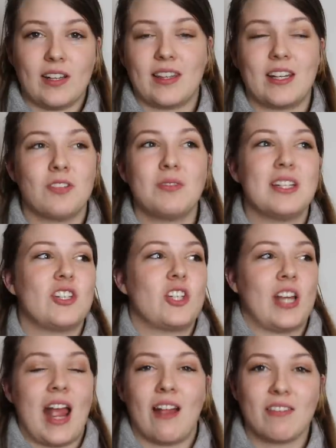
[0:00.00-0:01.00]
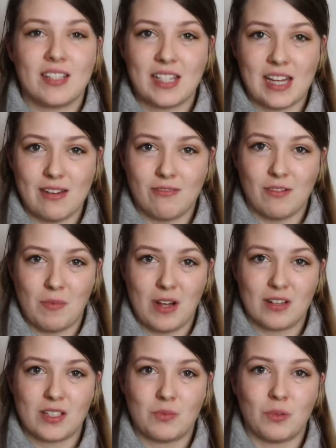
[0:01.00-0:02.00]
Like, they don't need charity from
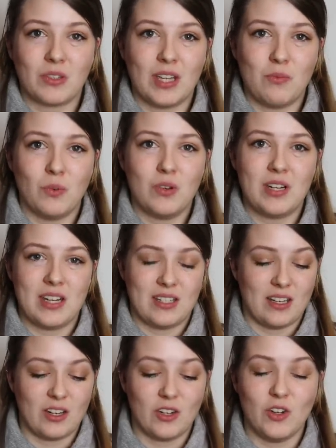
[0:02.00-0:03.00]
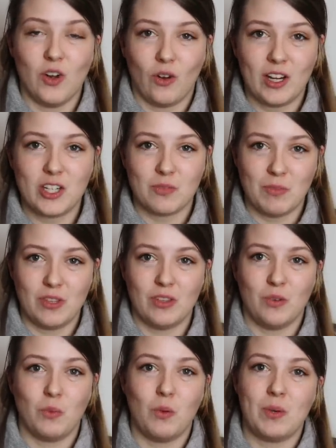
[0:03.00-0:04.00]
us. What they want is
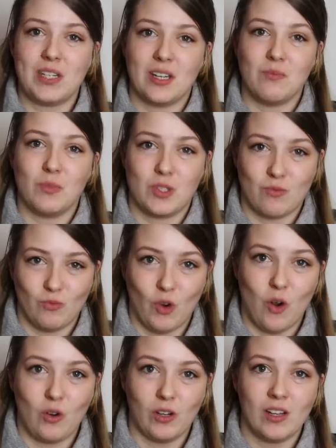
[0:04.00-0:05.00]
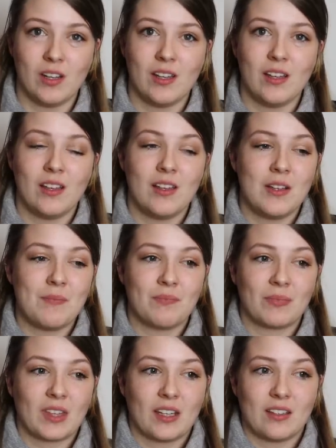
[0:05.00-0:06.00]
acknowledgement that what we done was wrong.
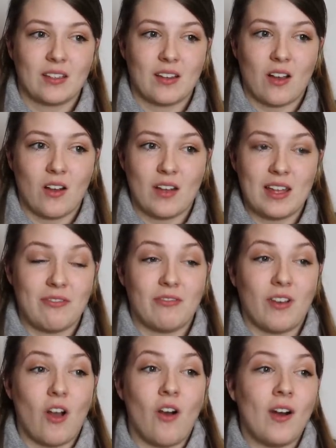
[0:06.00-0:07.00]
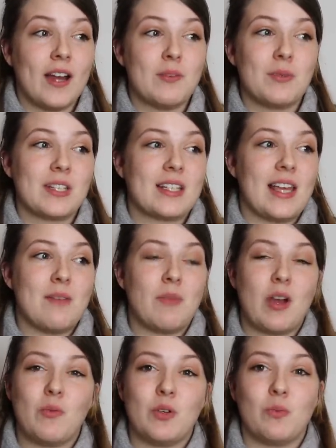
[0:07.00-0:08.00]
If I was
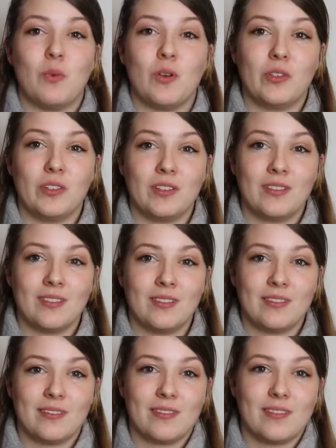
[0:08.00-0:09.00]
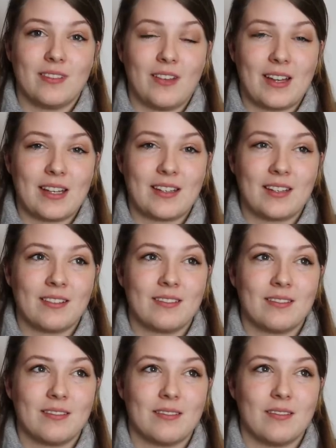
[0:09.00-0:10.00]
them, I would want, like,
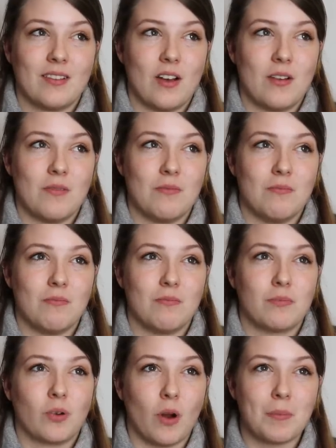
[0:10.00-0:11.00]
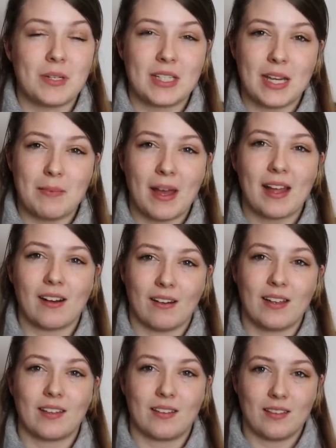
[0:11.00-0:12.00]
property back,
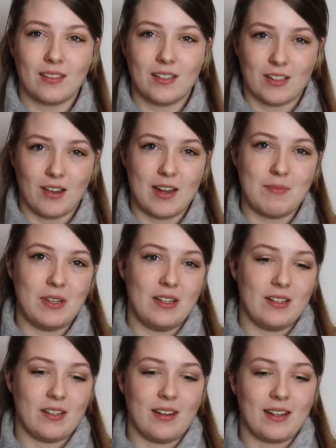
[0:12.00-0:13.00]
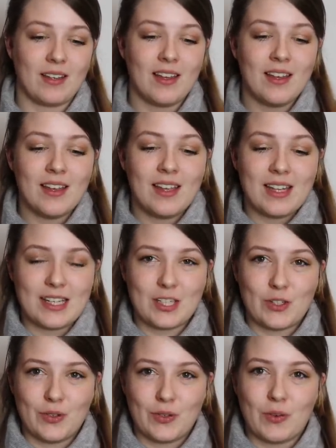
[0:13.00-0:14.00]
like the diamond, like
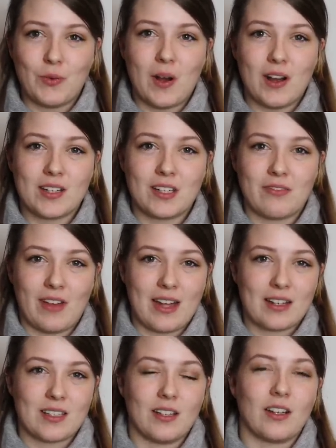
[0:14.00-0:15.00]
historical artifacts.